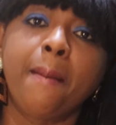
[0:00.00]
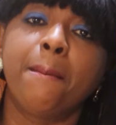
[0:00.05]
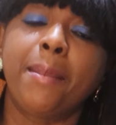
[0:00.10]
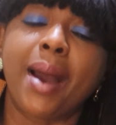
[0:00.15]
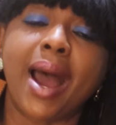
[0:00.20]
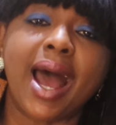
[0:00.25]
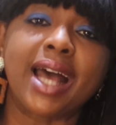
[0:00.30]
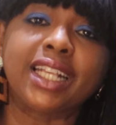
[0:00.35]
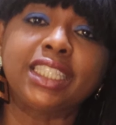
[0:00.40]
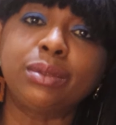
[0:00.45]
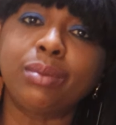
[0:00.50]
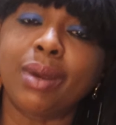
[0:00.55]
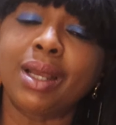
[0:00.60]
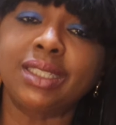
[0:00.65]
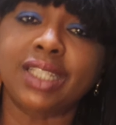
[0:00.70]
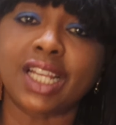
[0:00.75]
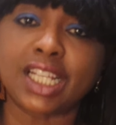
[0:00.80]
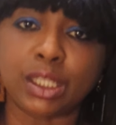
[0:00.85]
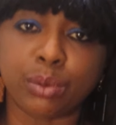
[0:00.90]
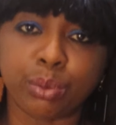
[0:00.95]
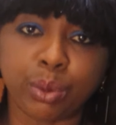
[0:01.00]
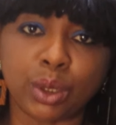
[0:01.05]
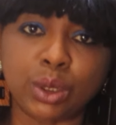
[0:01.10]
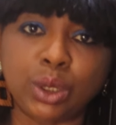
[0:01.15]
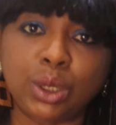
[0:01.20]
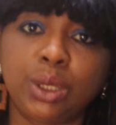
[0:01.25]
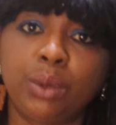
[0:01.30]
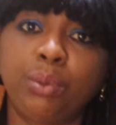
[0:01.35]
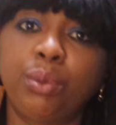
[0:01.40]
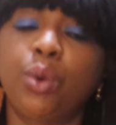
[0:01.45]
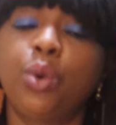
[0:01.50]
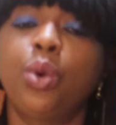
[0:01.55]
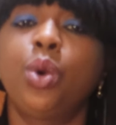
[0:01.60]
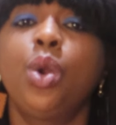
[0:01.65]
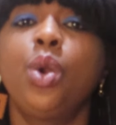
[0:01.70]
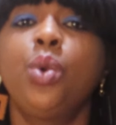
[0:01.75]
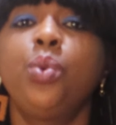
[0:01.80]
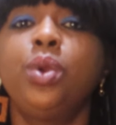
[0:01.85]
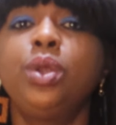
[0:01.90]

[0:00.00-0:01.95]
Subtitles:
But as much as possible,